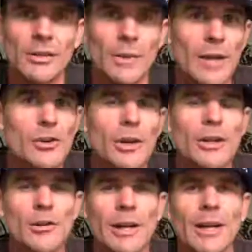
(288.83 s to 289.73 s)
We are trying
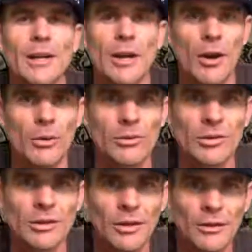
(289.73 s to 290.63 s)
to create a
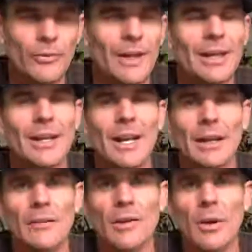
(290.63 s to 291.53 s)
cult, not a fucking
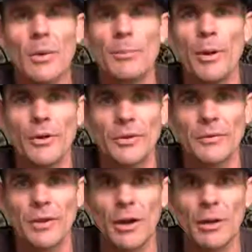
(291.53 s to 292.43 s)
negative cult, a
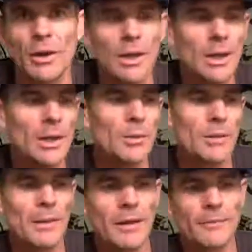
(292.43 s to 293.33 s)
positive cult,
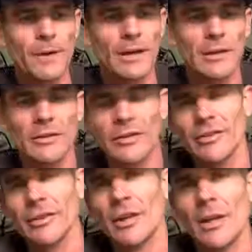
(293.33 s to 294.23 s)
where
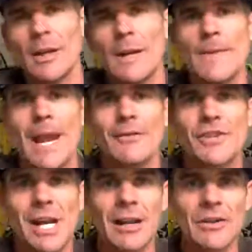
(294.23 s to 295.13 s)
motherfuckers have
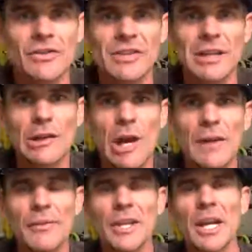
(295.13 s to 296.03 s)
challenges in their
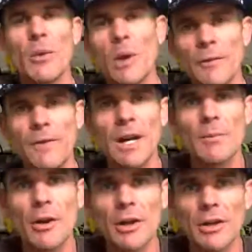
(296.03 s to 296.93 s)
life and they go, what the fuck
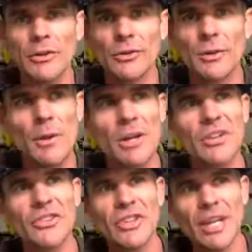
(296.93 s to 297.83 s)
am I going to do? Am I going
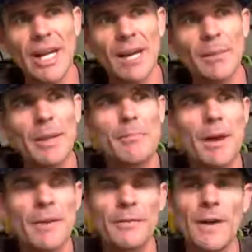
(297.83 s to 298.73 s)
to sit down be a
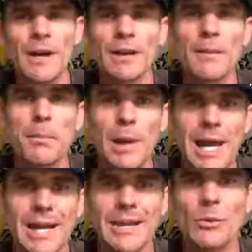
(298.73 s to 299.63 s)
motherfucking
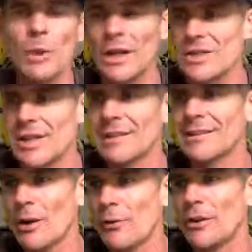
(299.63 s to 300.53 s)
complaining, whinging,
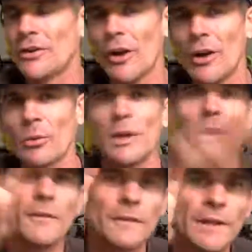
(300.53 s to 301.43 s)
self entitled
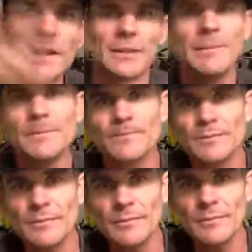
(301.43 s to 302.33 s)
vegan
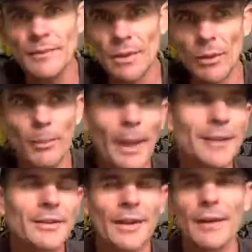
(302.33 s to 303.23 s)
who
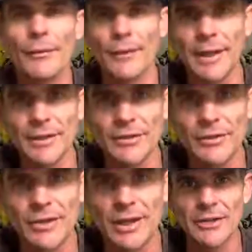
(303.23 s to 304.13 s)
bashes other vegans
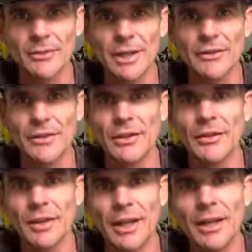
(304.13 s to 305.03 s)
to get some hits on the
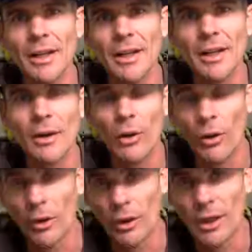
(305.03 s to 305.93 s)
internet?
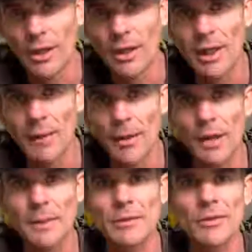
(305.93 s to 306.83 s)
Or Am I
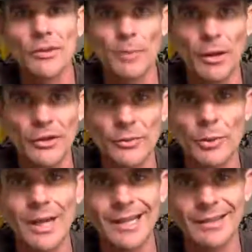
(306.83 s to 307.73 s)
going to be a
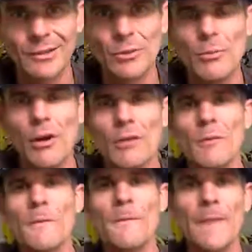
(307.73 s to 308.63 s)
responsible, ethical,
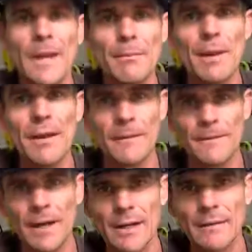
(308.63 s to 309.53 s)
moral, fit
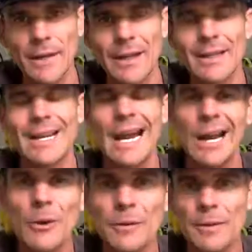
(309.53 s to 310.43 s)
motherfucking vegan,
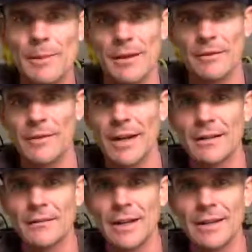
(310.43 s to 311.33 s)
healthy
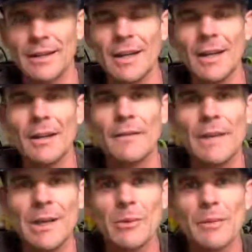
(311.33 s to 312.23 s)
motherfucking vegan,
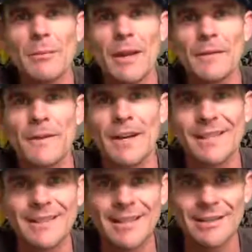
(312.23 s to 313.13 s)
vegan with a
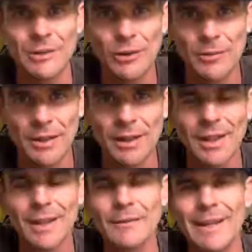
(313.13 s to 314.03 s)
motherfucking sense of humor,
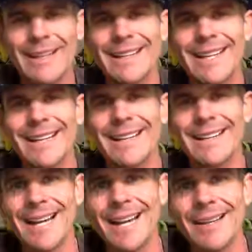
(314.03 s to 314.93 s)
vegan getting
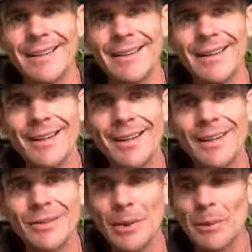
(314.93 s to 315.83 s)
it done?
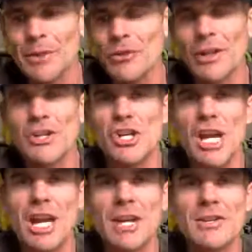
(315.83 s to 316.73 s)
So we're, we're trying to
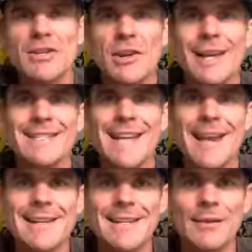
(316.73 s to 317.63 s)
change the
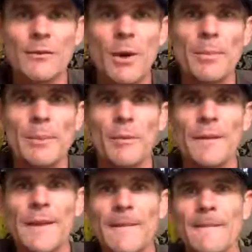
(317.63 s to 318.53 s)
identity of what people
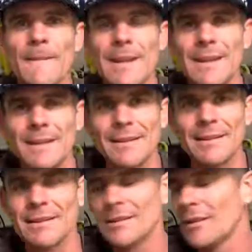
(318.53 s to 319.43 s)
think of vegans.
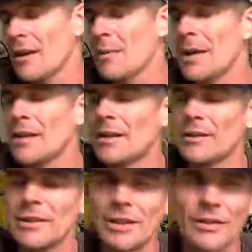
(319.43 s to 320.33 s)
So many,
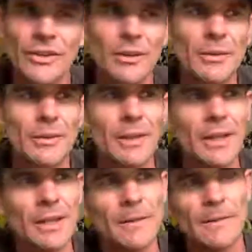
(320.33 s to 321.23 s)
um, you go to so many
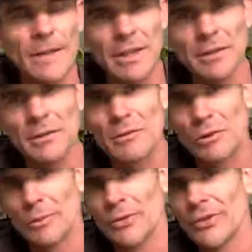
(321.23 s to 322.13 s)
vegan
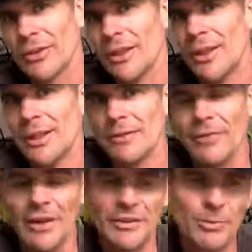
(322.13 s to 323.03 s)
groups,
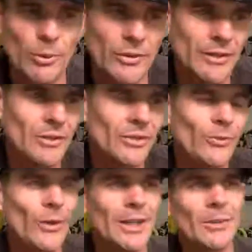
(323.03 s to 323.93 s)
Facebook, they would
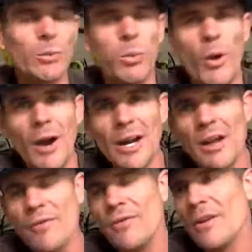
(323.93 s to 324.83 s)
just fucking whine,
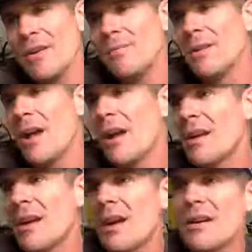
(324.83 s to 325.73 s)
I feel
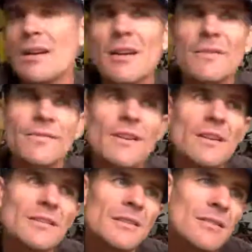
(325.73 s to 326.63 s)
blood, I want to
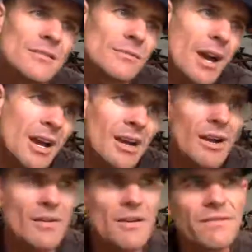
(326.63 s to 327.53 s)
lose weight, I
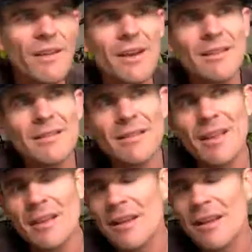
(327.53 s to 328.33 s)
want fucking...